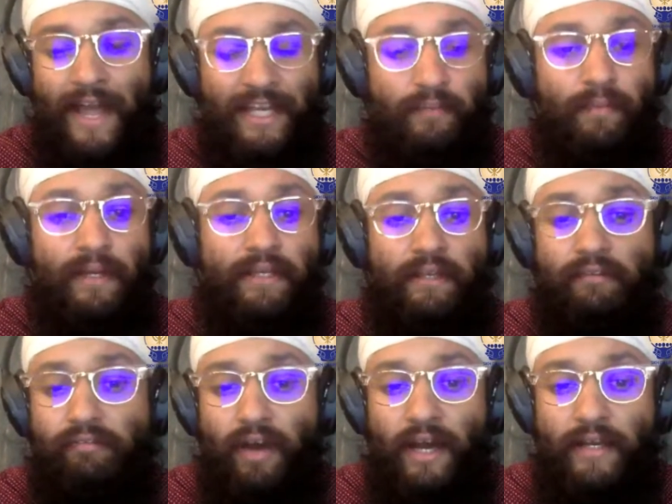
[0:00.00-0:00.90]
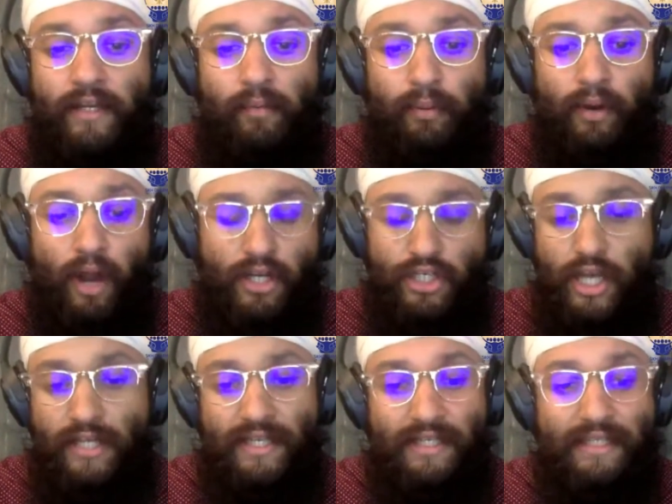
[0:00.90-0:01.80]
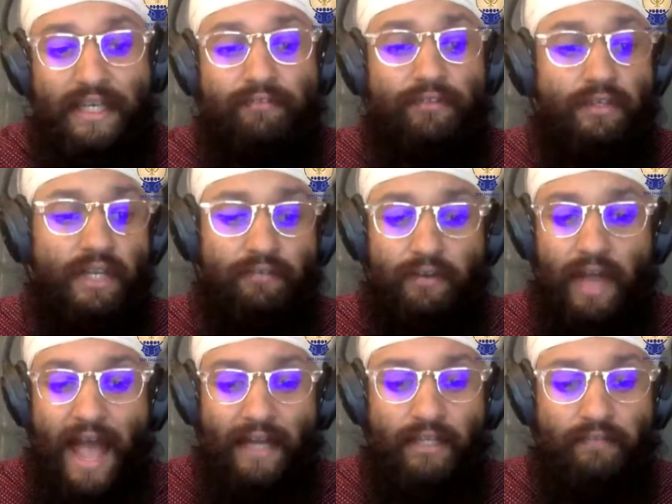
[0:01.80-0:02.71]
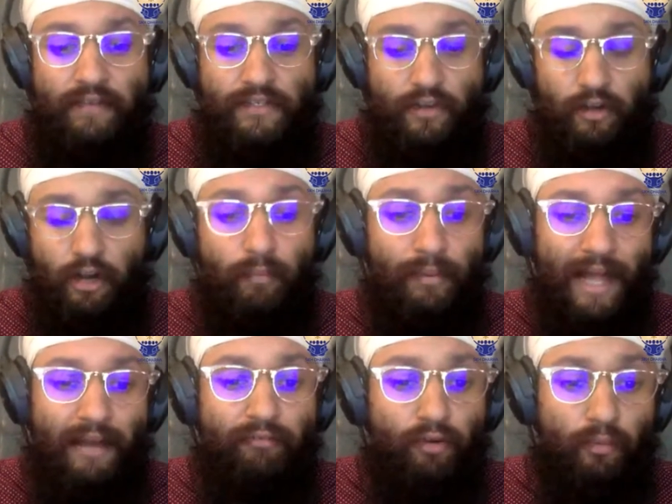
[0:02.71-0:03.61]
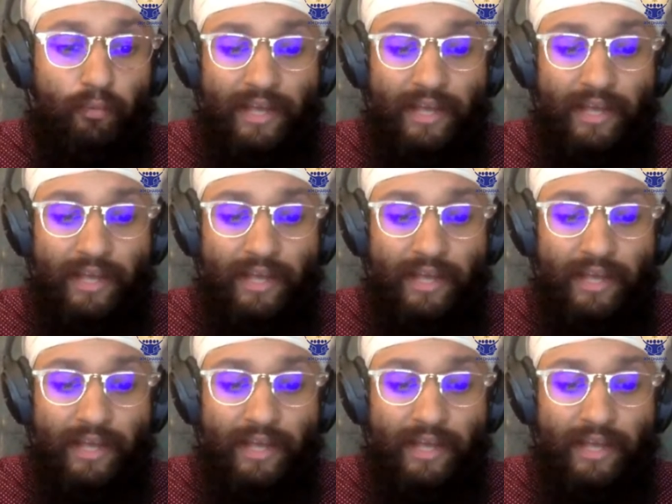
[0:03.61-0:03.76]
anybody can find a project and give to different activists on our platform.